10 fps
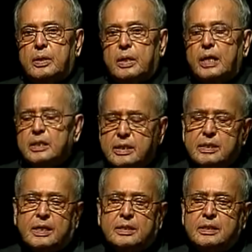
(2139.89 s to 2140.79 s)
And these
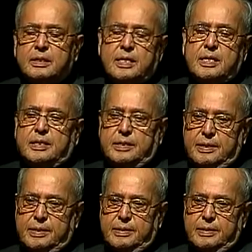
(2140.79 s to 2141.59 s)
are the treasures